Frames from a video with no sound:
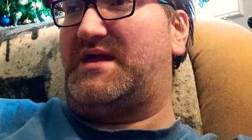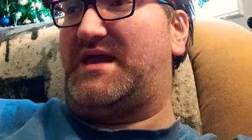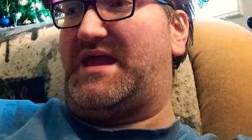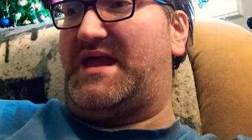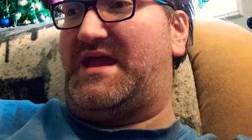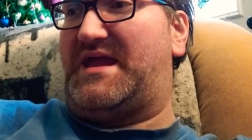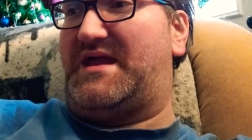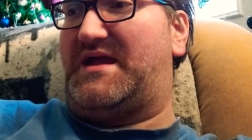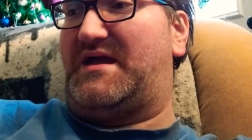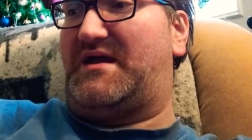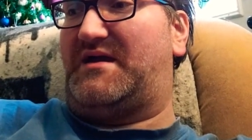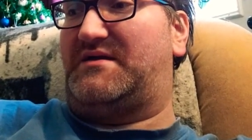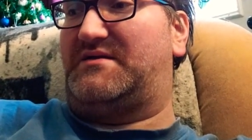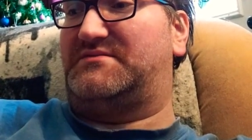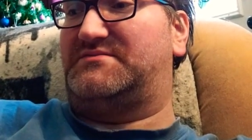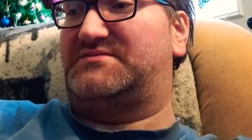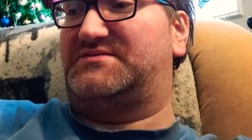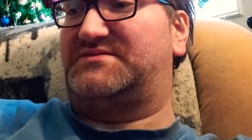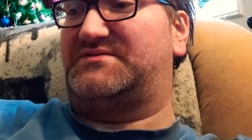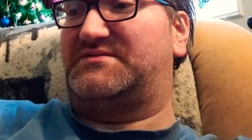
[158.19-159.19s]

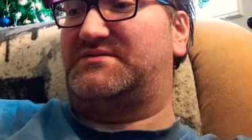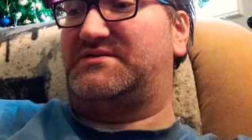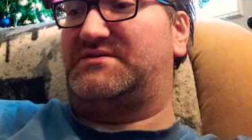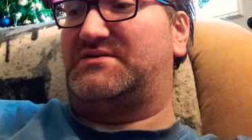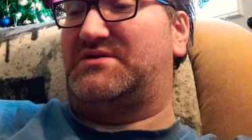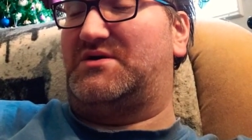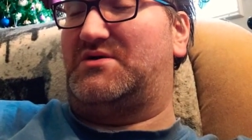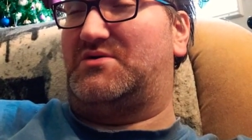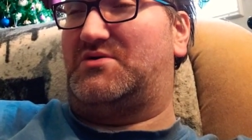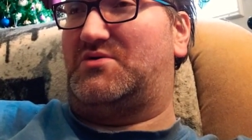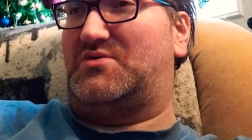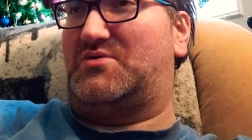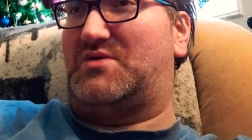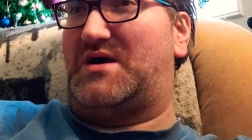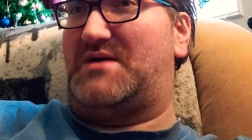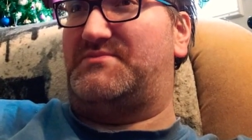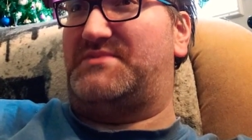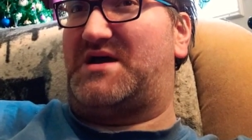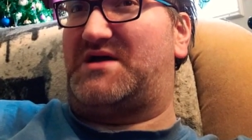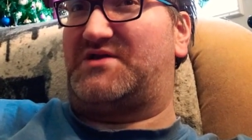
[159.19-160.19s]
And,
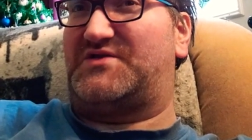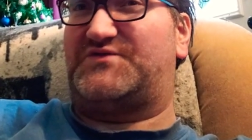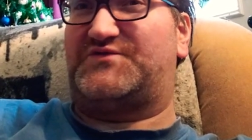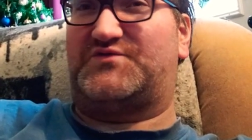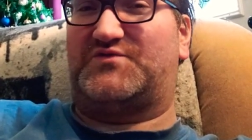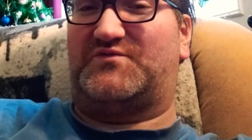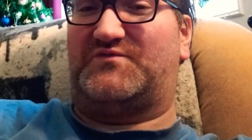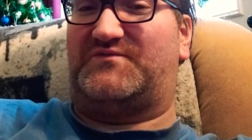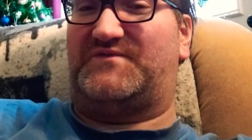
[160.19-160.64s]
I'm not a true